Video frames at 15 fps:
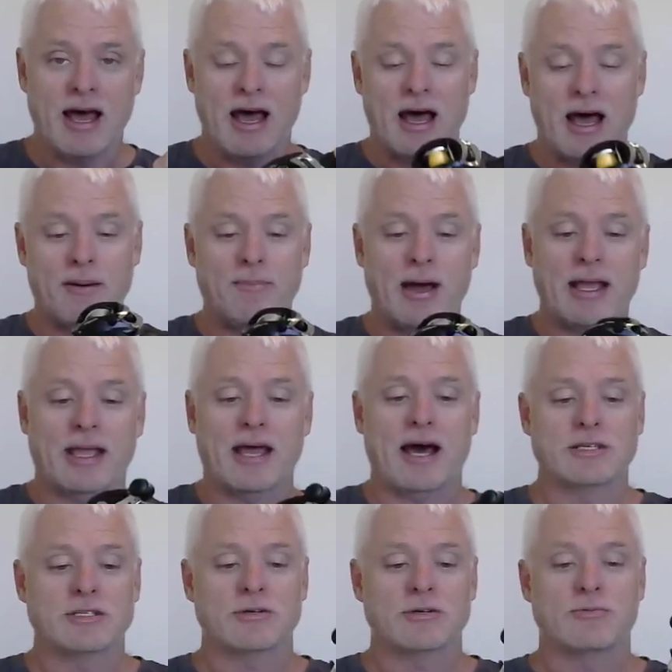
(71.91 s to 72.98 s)

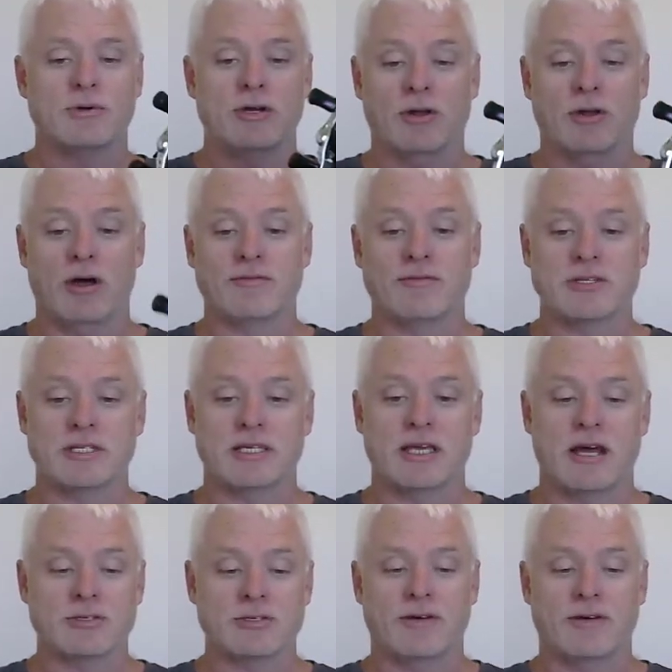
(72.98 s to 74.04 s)
Baitcaster reel obviously
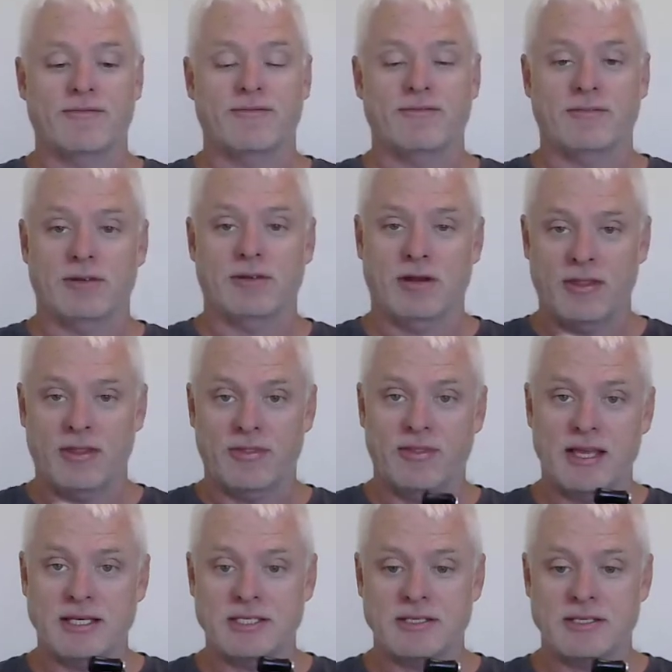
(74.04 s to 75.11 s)
goes off like
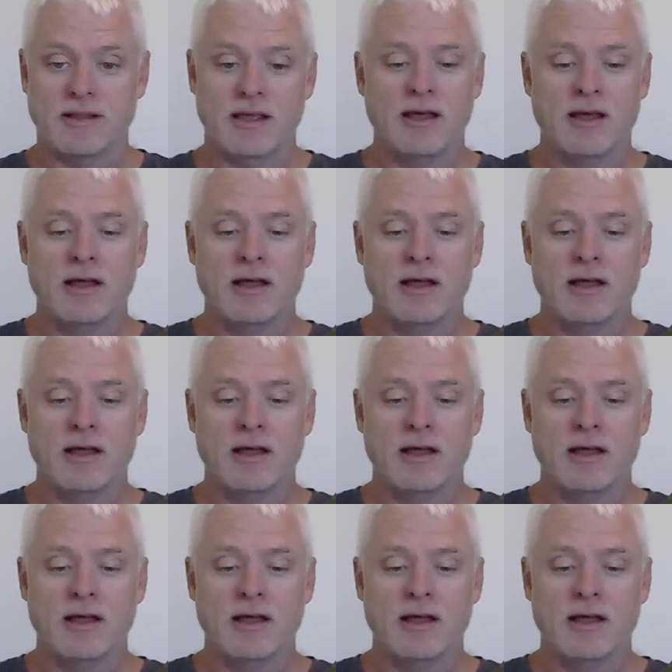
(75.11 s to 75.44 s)
this.